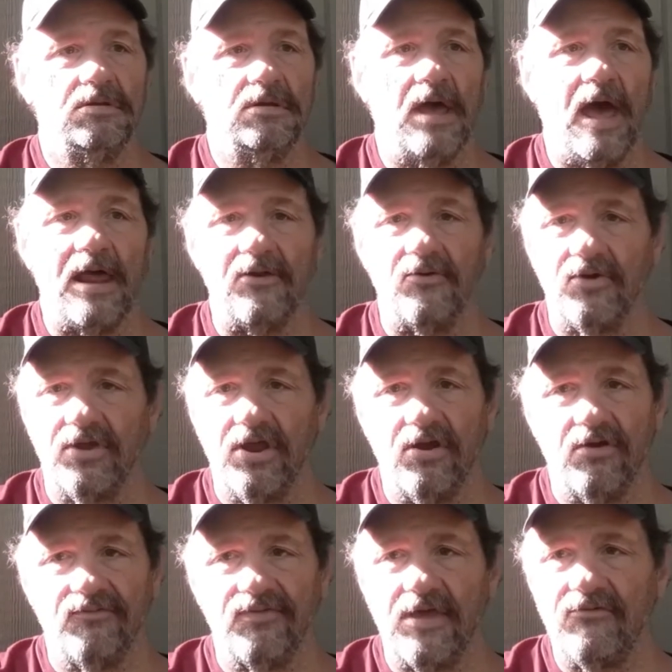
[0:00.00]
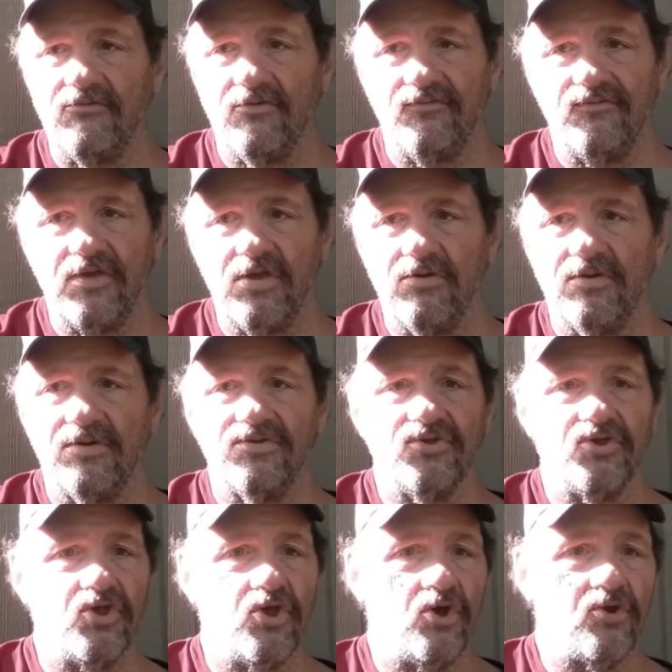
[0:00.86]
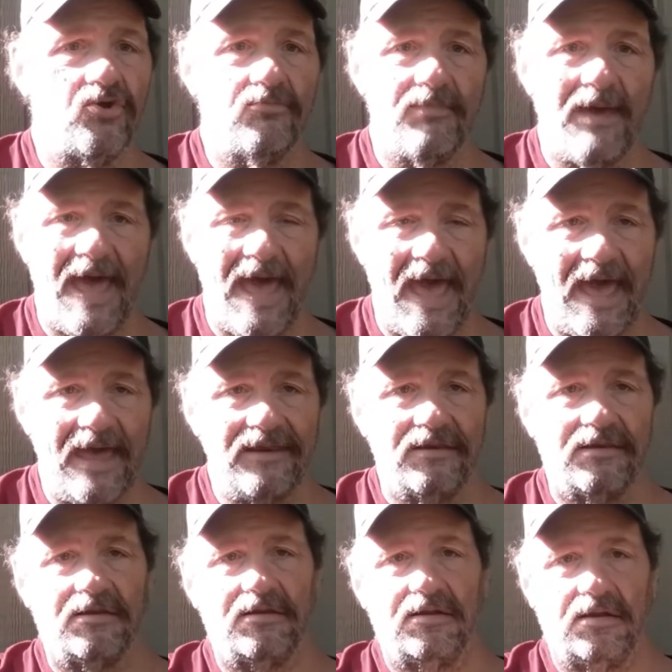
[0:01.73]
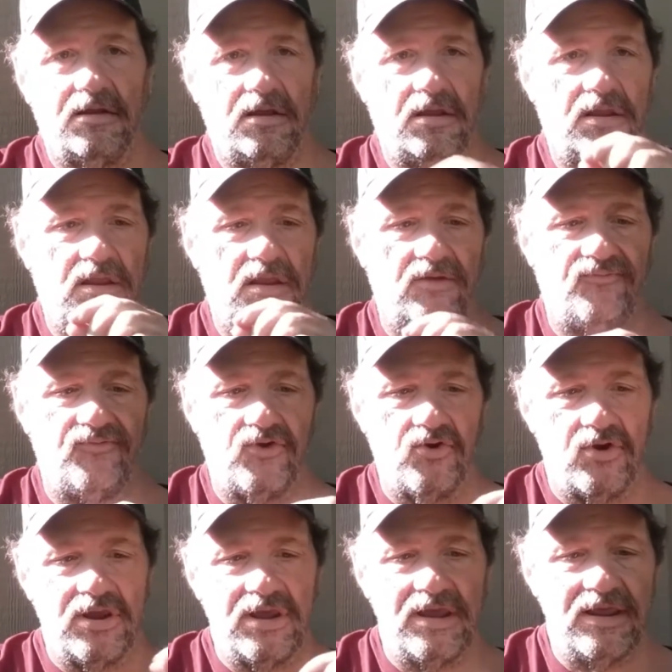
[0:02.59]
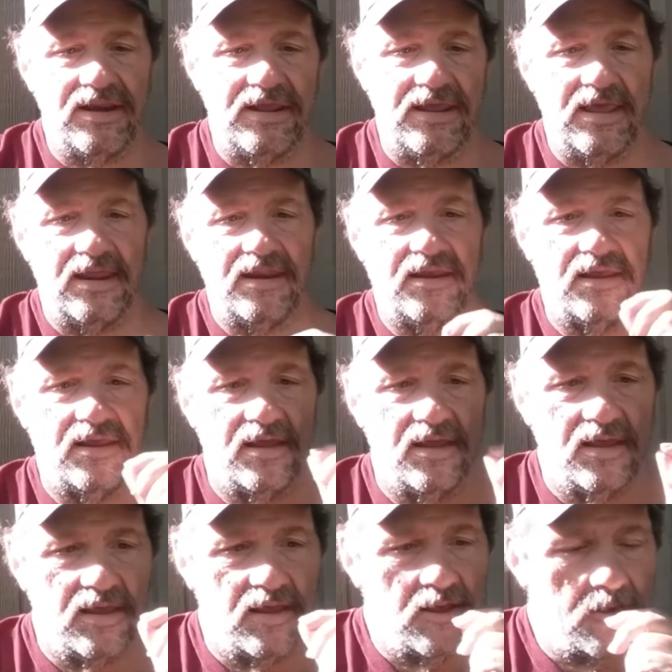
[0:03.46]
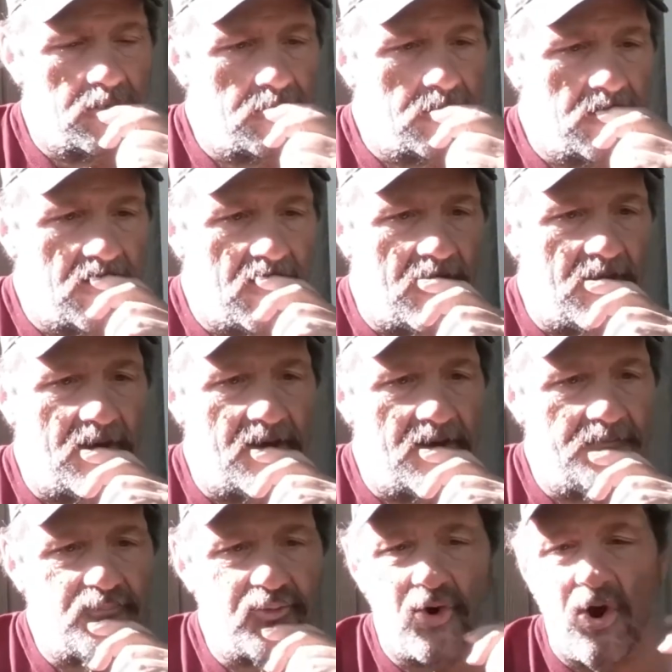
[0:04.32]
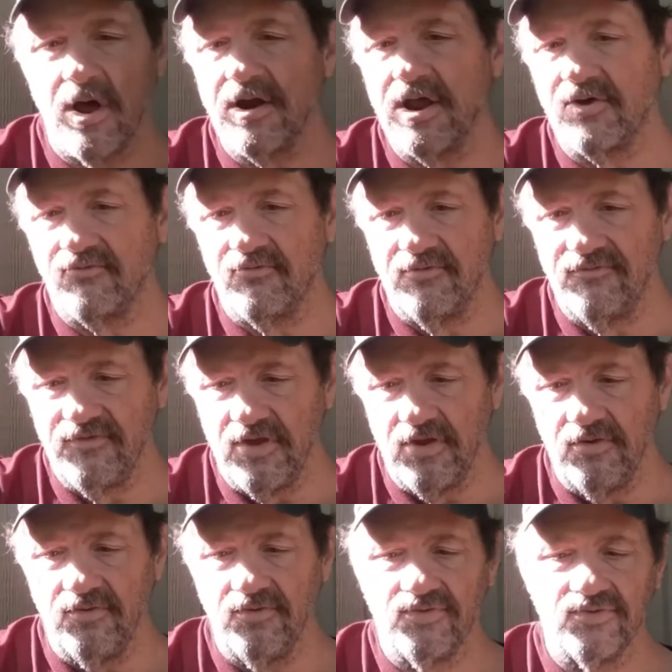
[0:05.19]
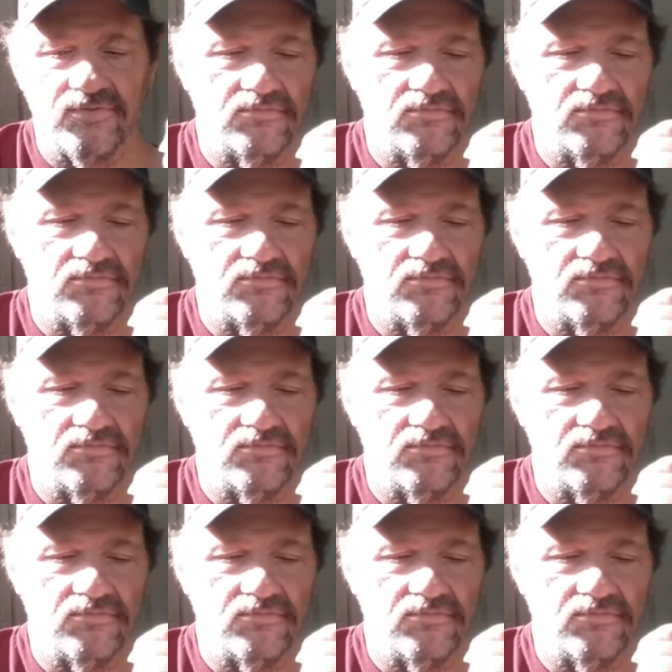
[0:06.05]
I don't care if they review it as good or bad. If you're idiot, product reviews.